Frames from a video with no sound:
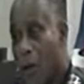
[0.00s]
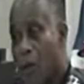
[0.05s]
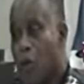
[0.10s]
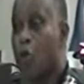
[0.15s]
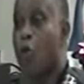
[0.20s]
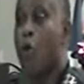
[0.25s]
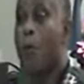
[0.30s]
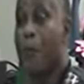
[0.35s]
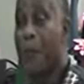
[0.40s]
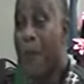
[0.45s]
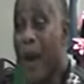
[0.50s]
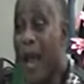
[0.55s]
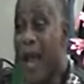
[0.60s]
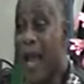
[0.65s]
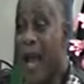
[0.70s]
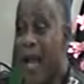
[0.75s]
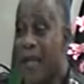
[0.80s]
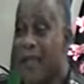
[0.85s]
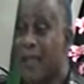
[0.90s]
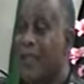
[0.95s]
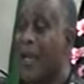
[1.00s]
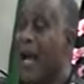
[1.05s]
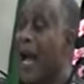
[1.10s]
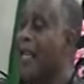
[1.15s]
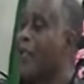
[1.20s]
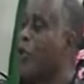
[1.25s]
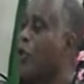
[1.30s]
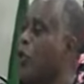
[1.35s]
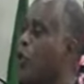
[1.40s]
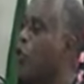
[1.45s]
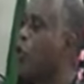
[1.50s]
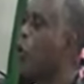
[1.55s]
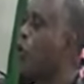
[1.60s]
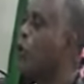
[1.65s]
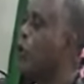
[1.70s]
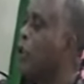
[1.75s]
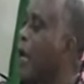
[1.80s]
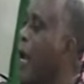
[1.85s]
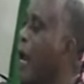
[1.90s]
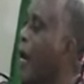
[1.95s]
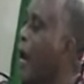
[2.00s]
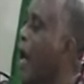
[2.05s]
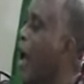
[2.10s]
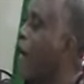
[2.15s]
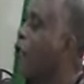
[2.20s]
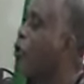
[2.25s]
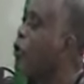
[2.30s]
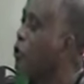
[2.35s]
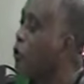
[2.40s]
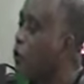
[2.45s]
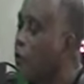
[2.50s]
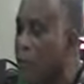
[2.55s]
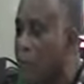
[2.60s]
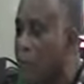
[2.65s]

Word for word: Through prayers and social action,